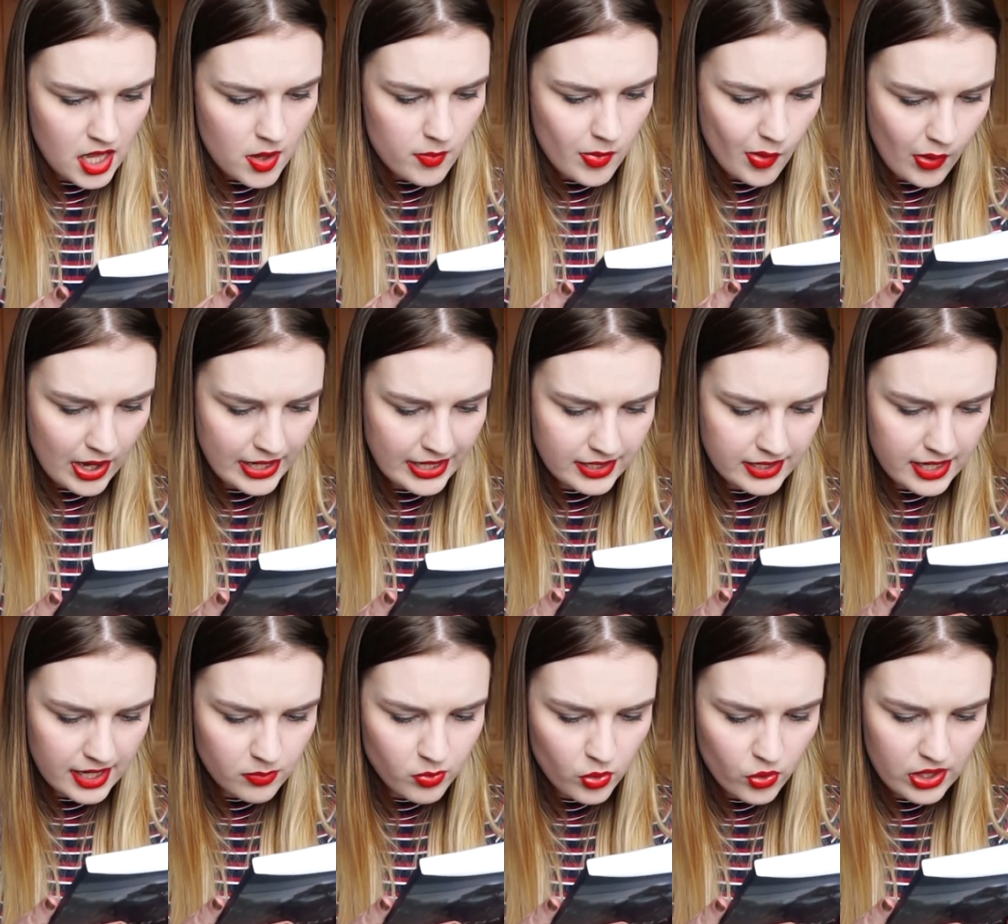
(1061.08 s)
But when a
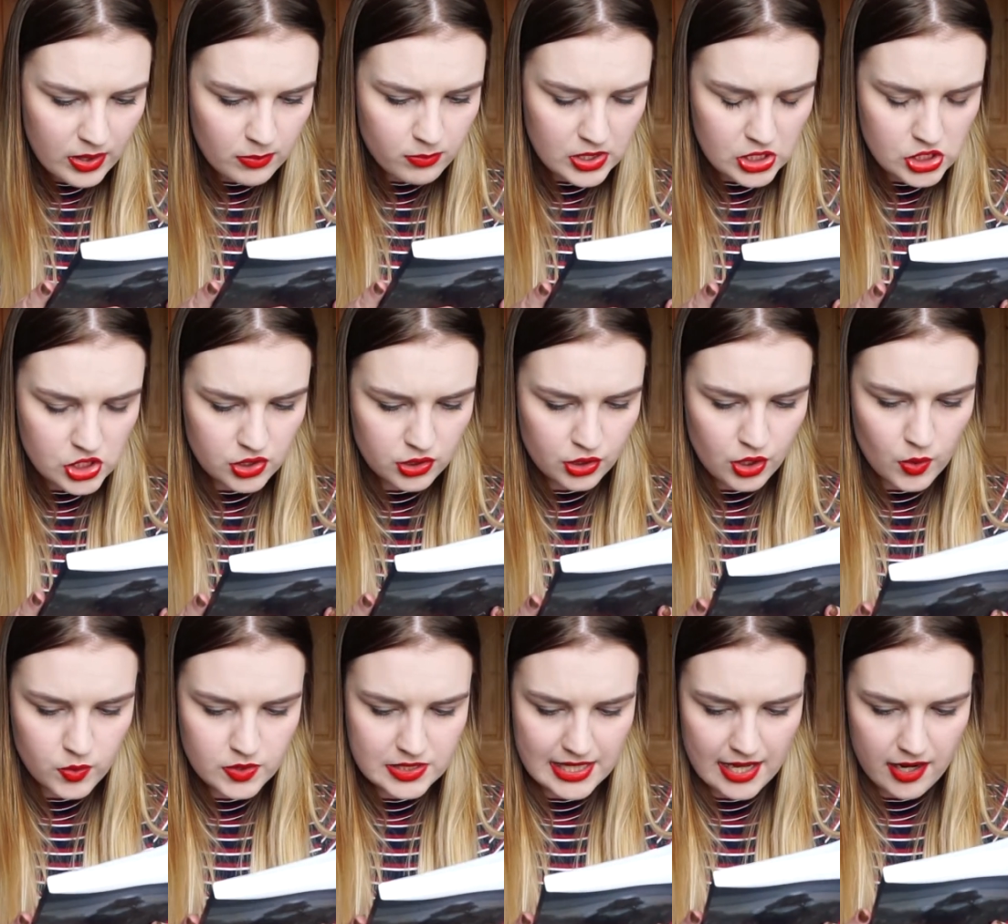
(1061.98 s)
neighboring mission
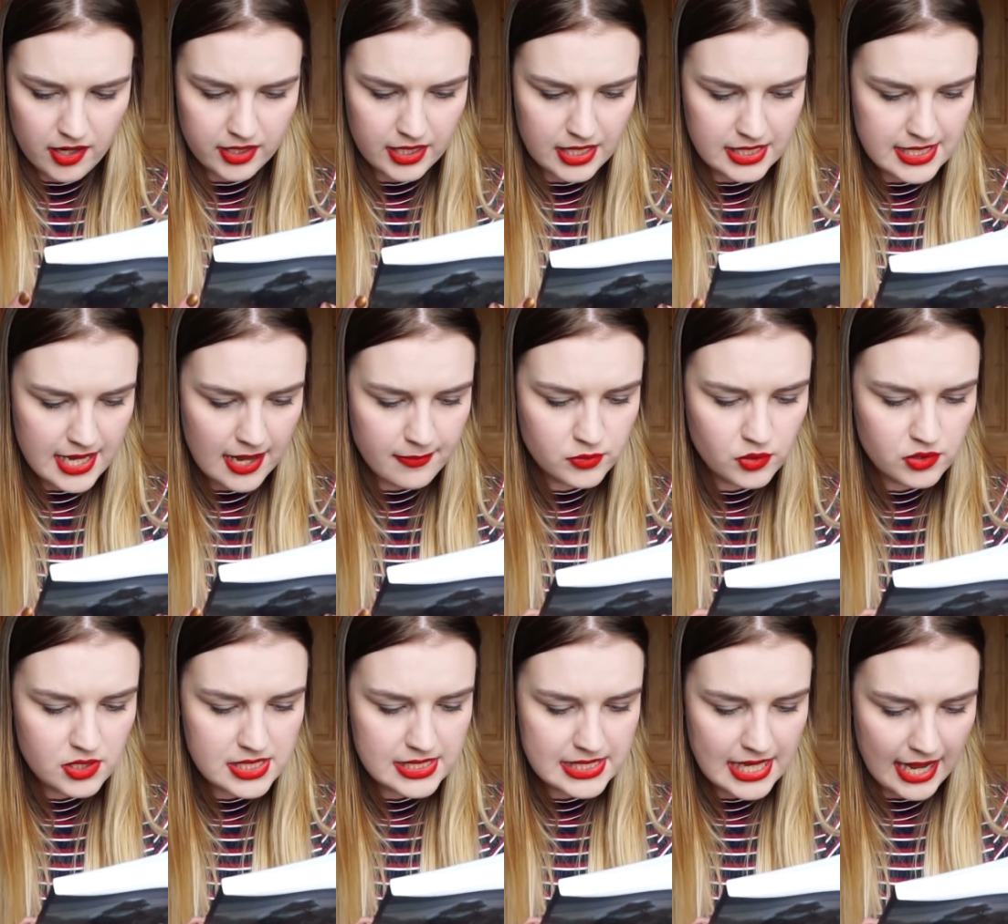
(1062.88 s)
goes dark, it's up to
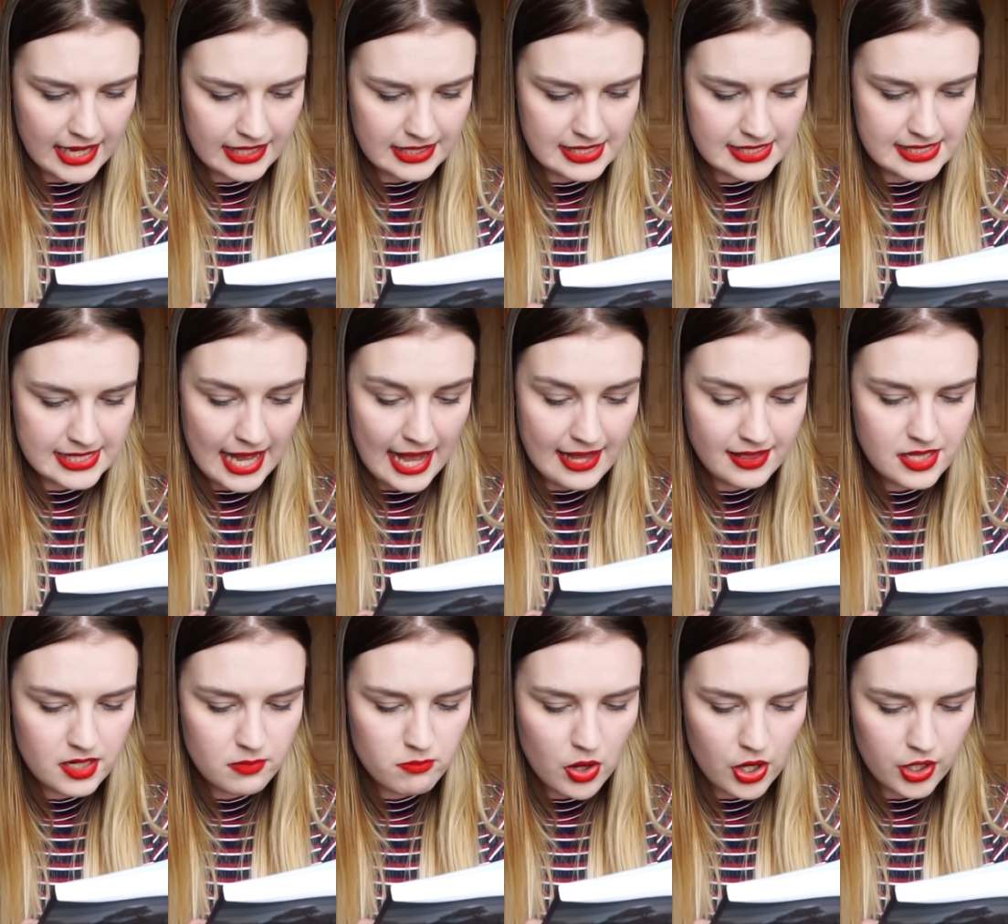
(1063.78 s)
the scientists and
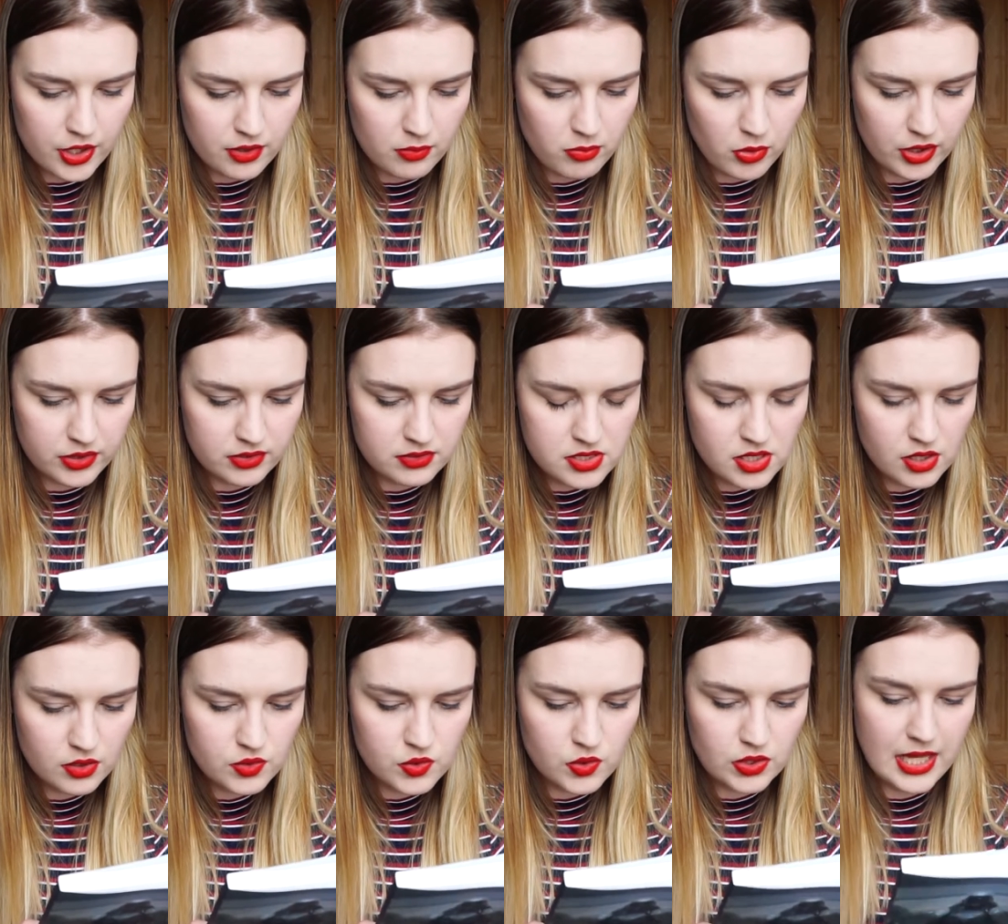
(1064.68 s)
their Murderbot
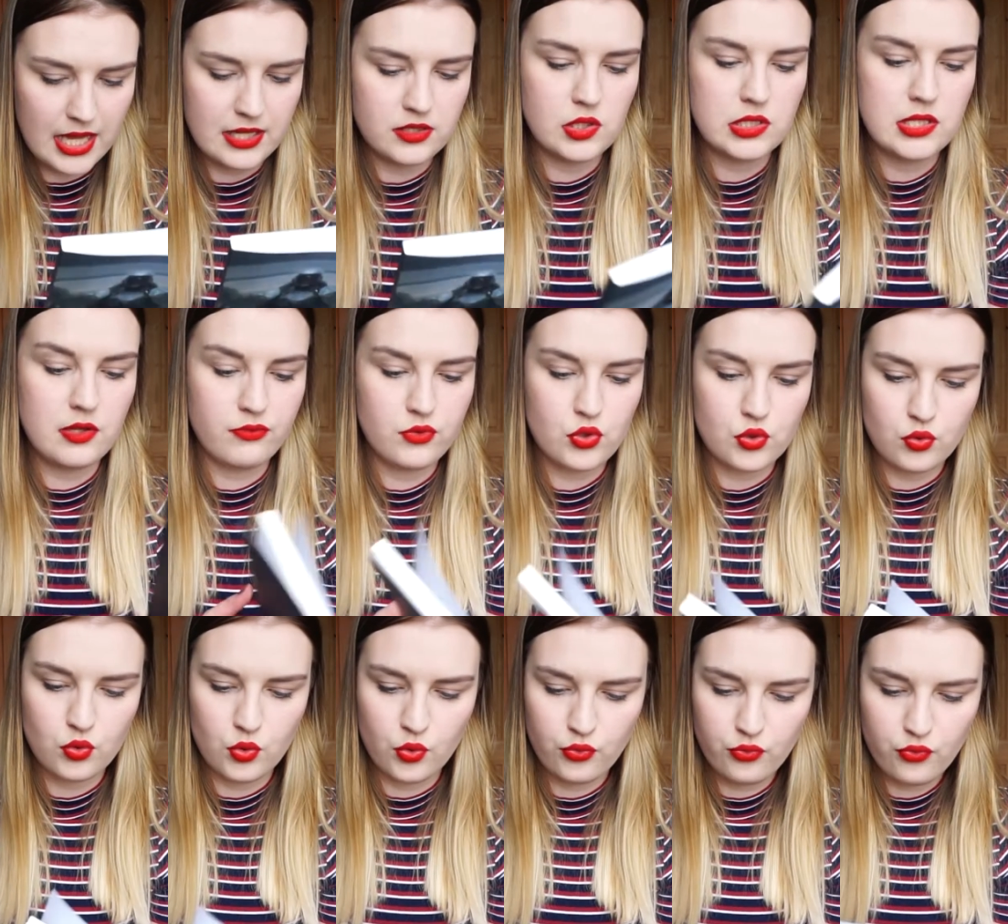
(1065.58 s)
to get to the
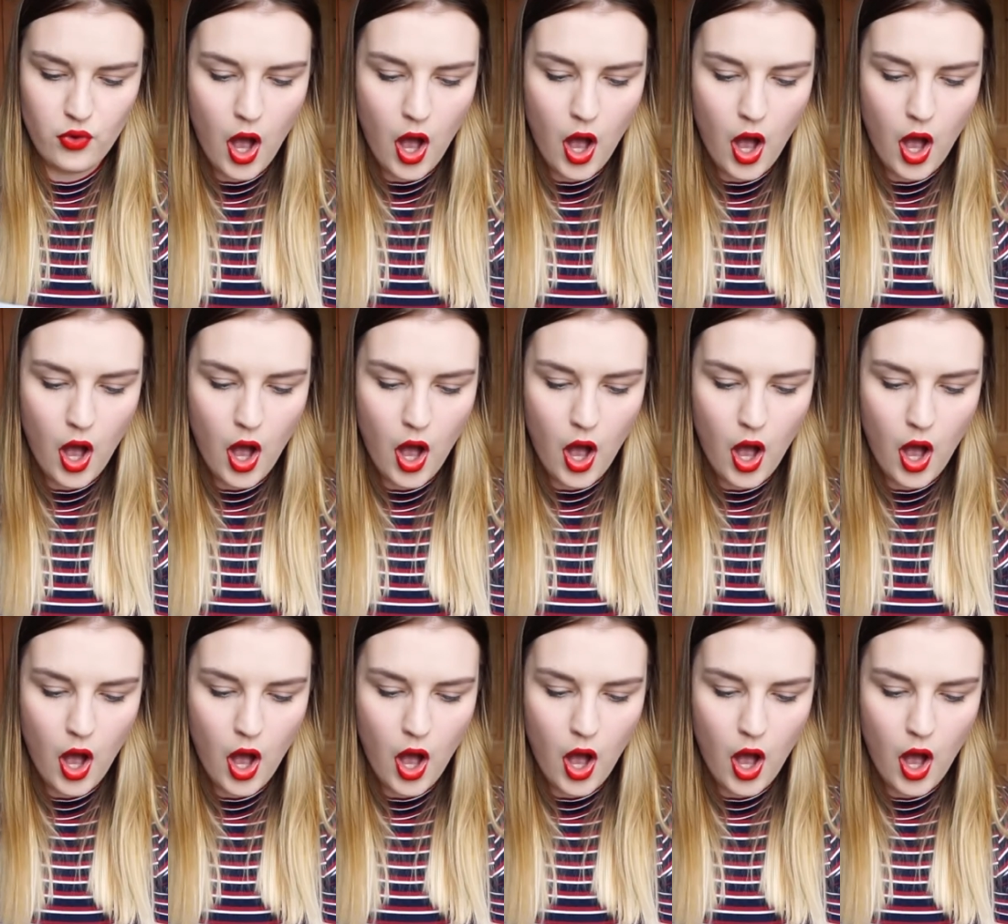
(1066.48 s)
truth.